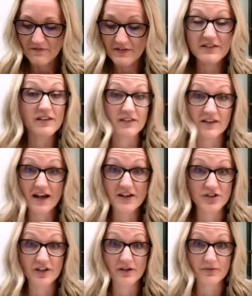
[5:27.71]
This is
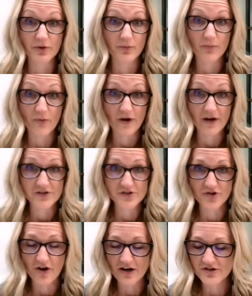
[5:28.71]
actually a real report. I just
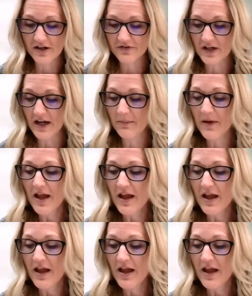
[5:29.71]
scratched out the name.